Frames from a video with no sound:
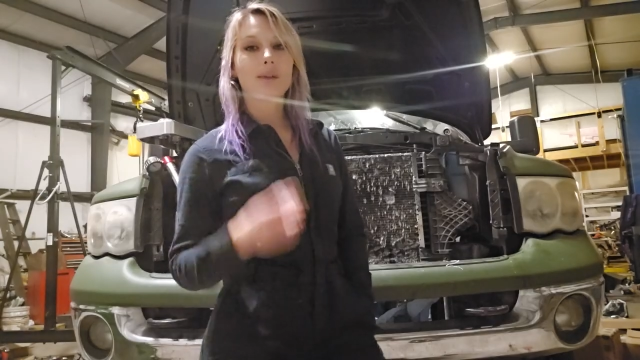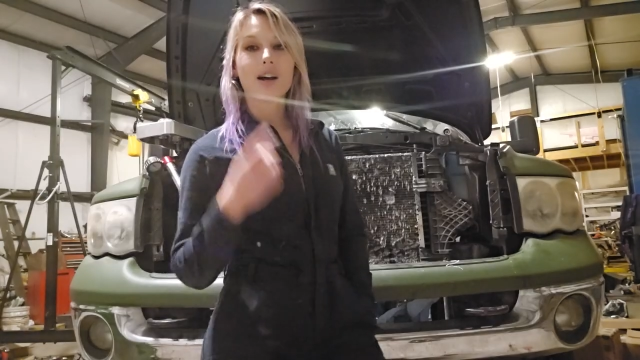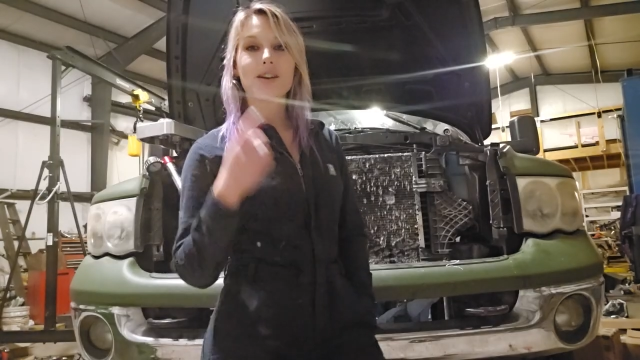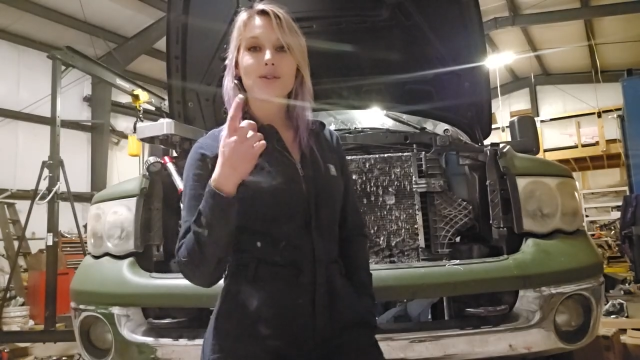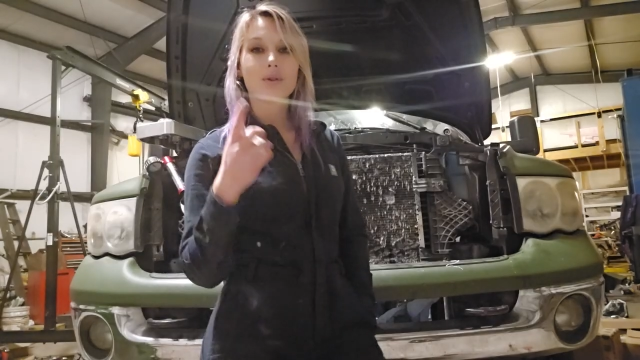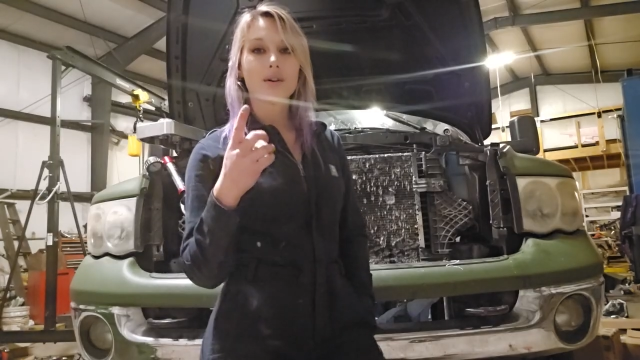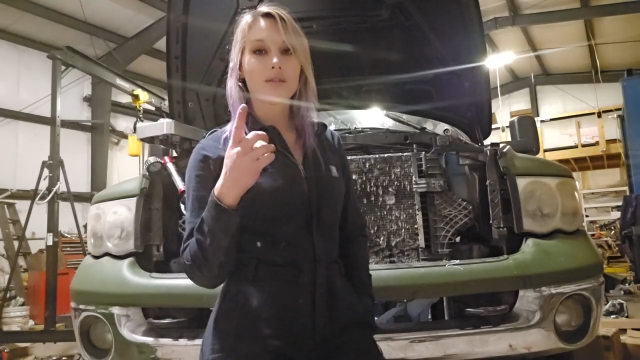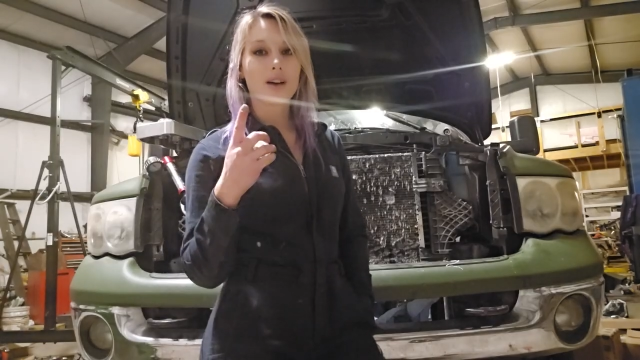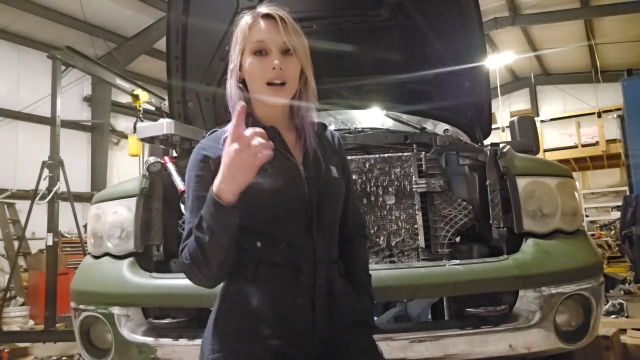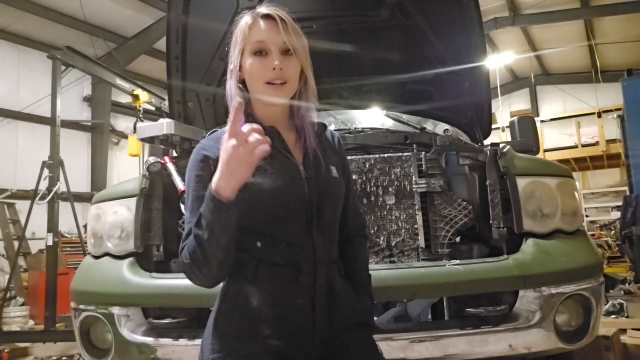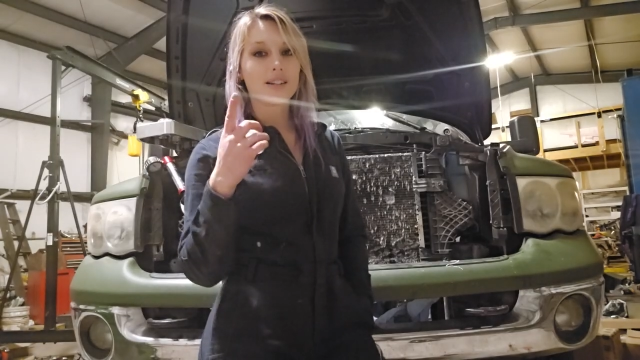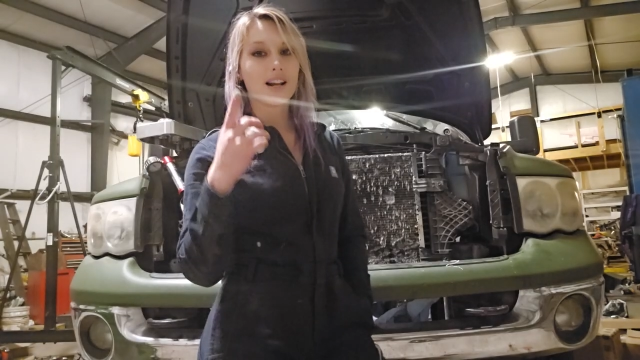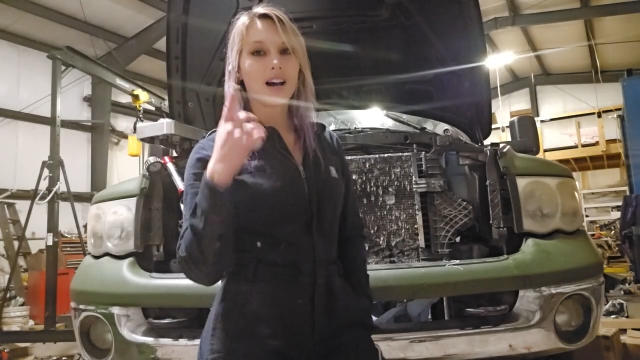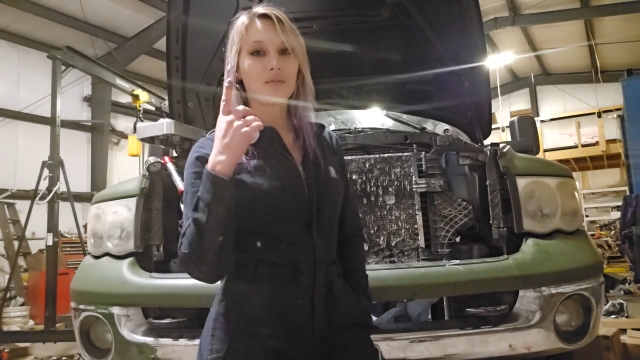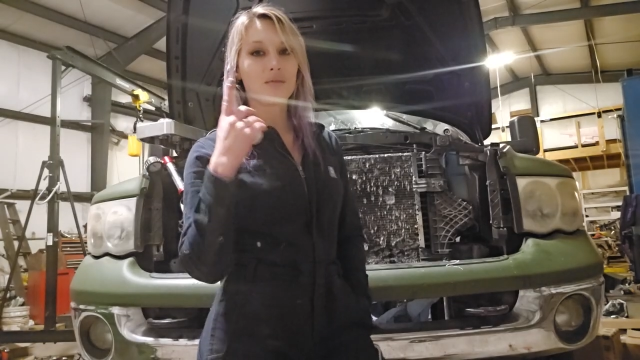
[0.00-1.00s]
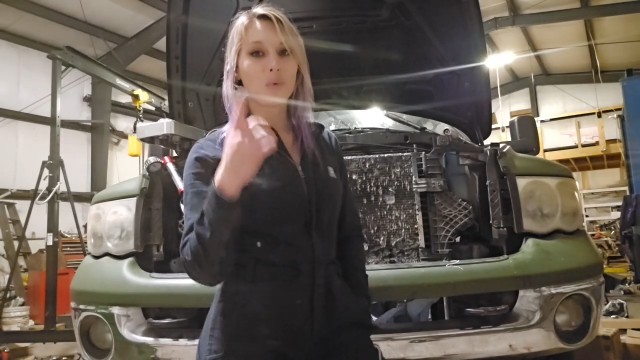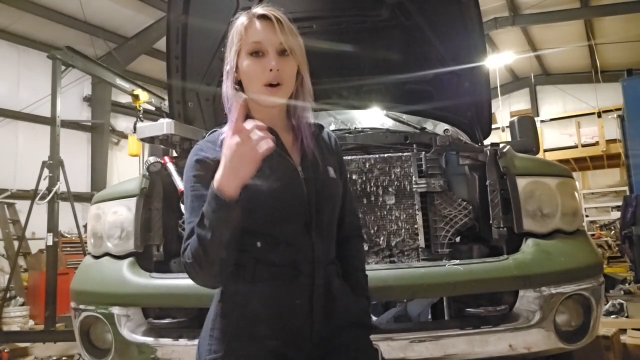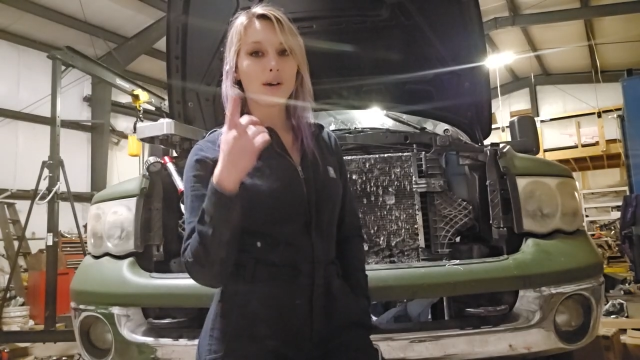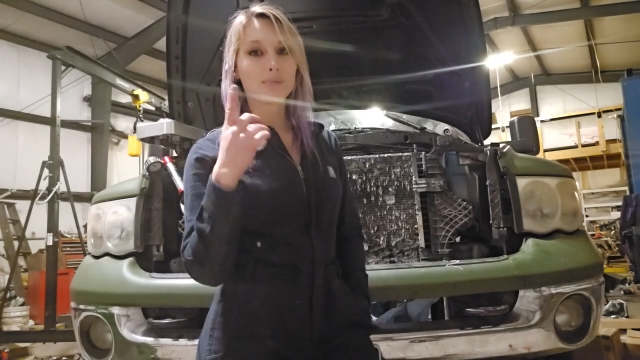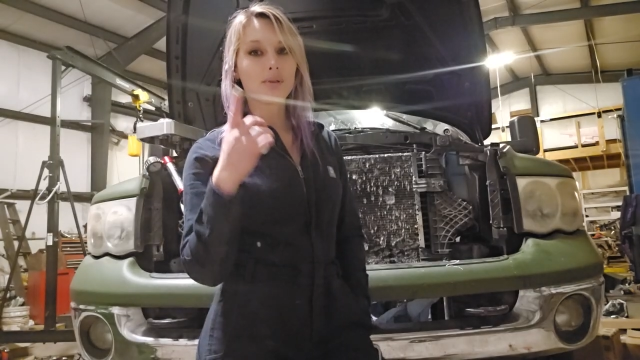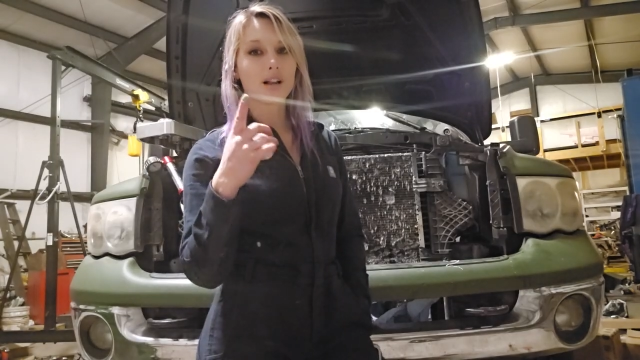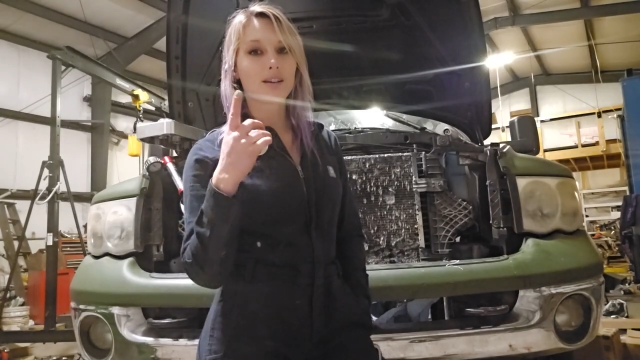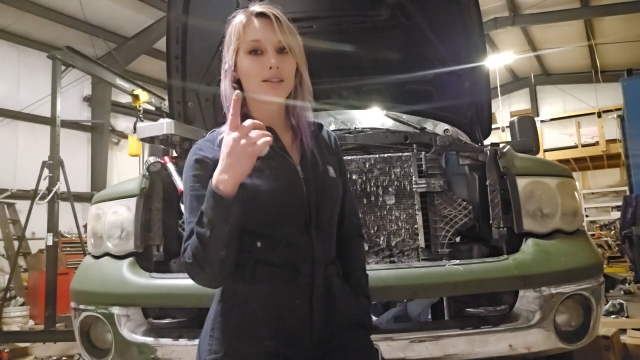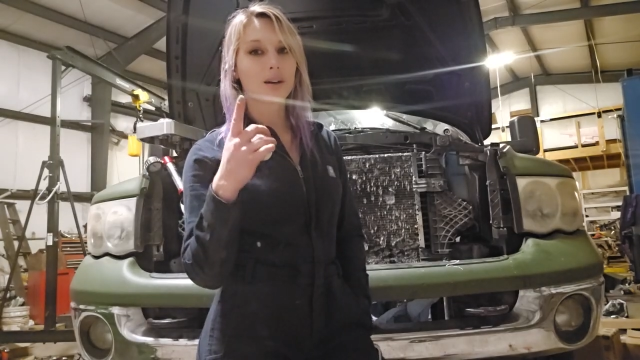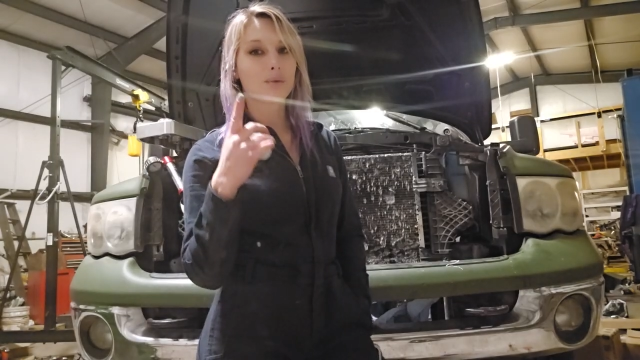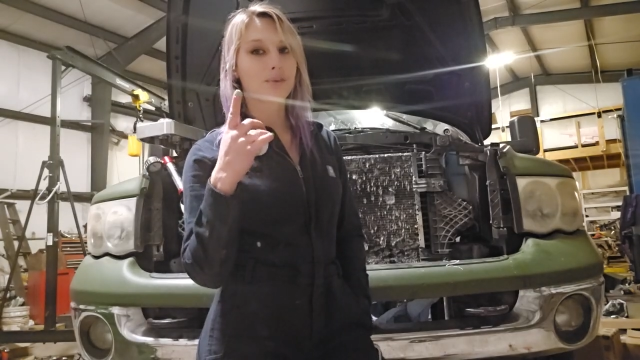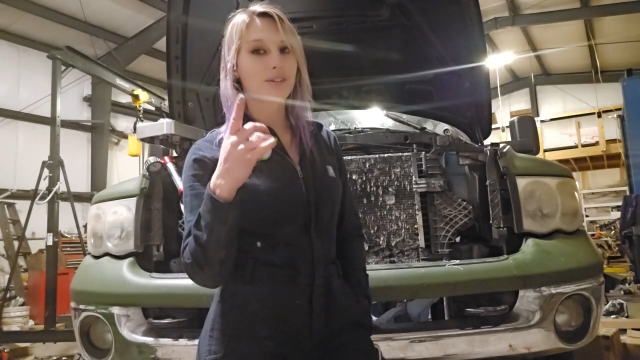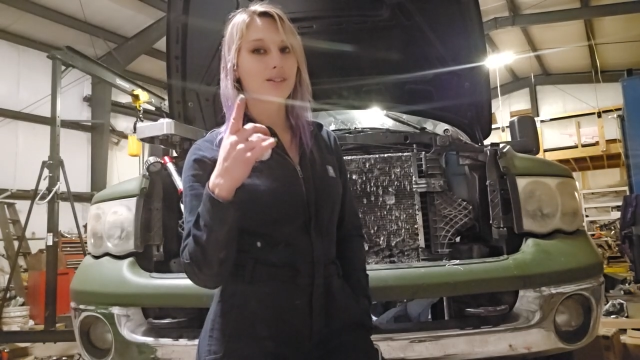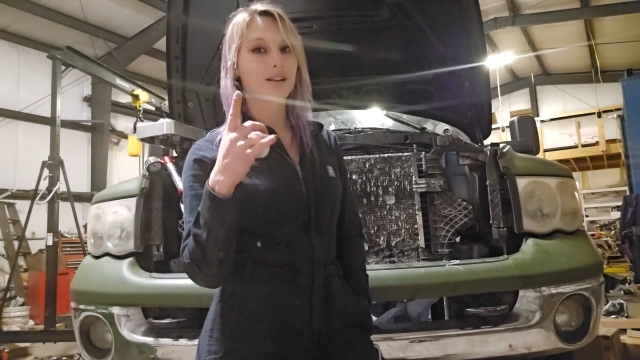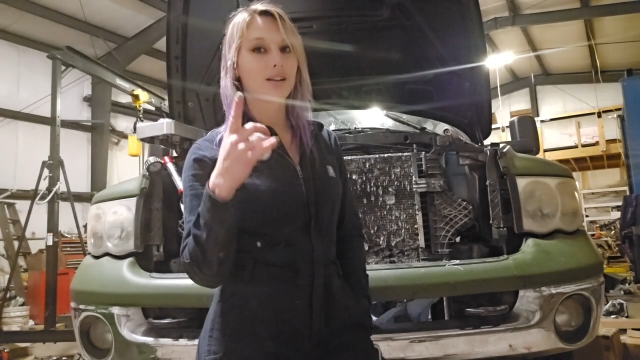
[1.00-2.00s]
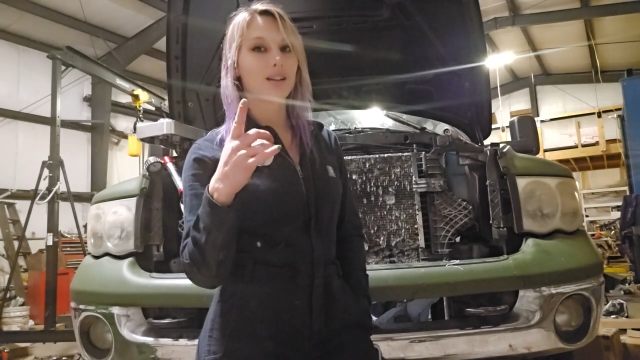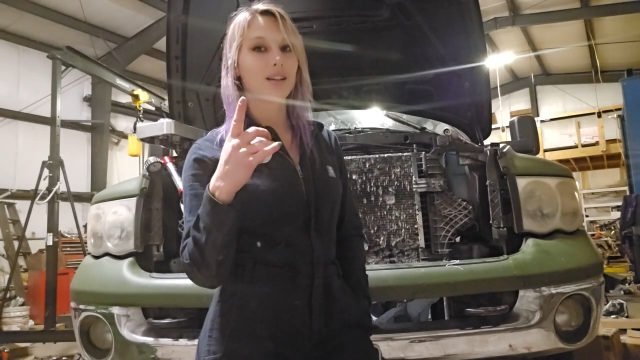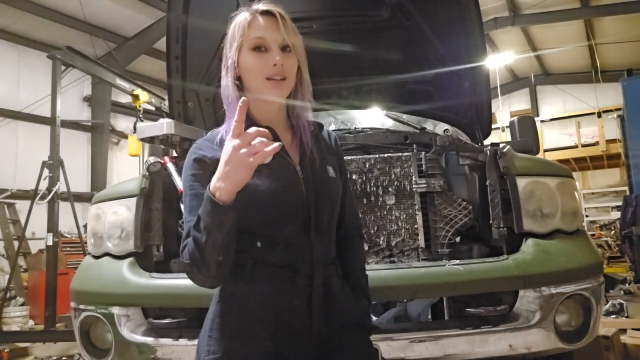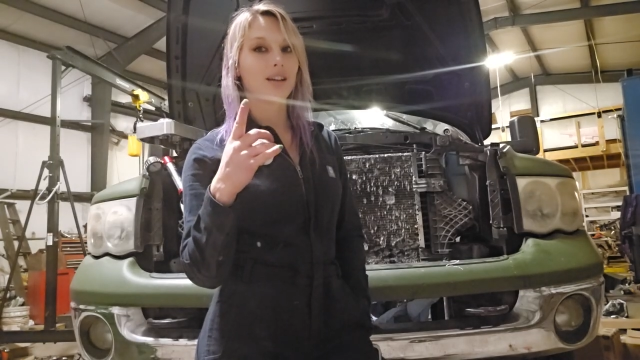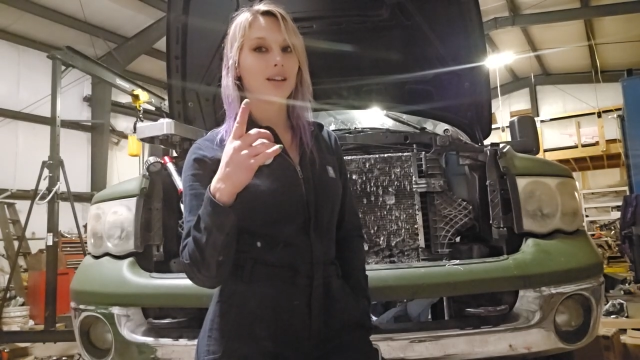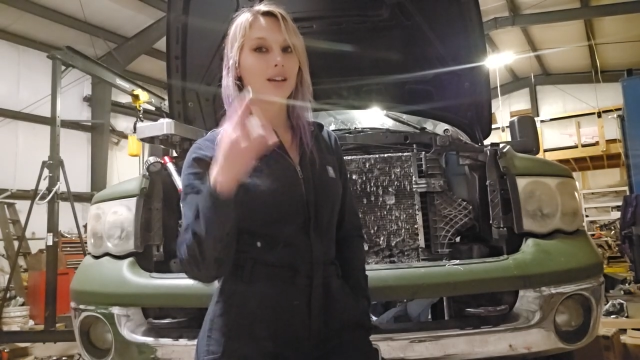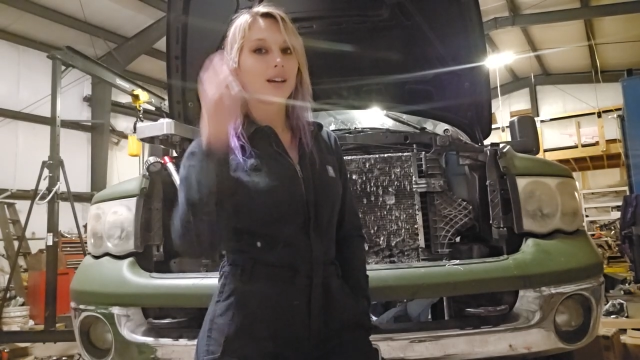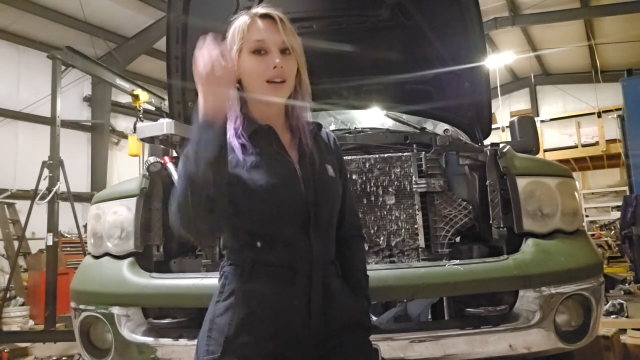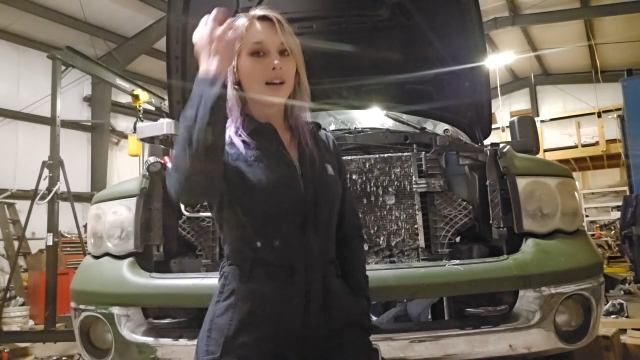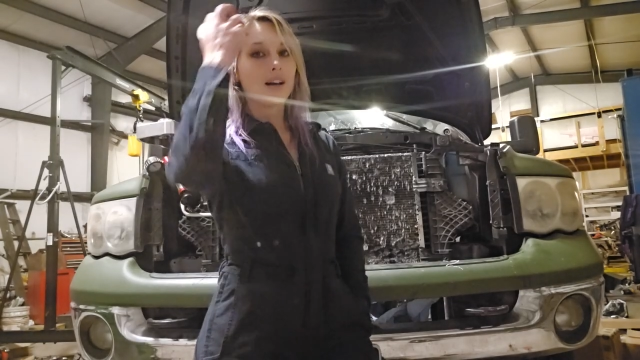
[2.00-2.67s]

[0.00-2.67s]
I did have one plug that was still leaking,